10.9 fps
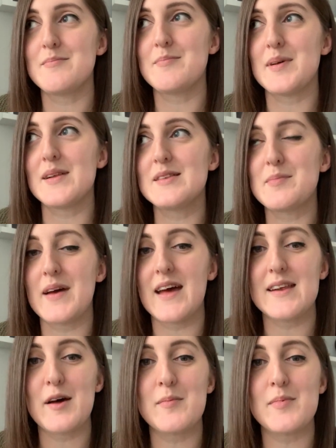build the
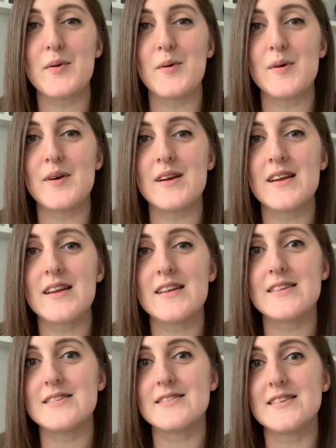bed up or
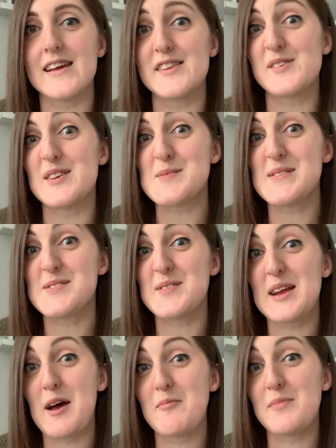get the Christmas
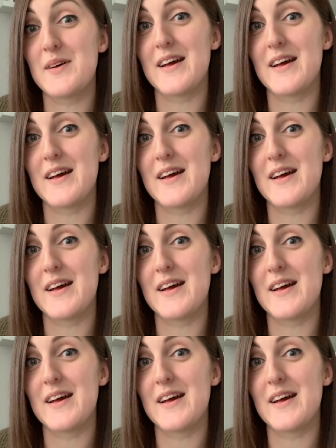tree up.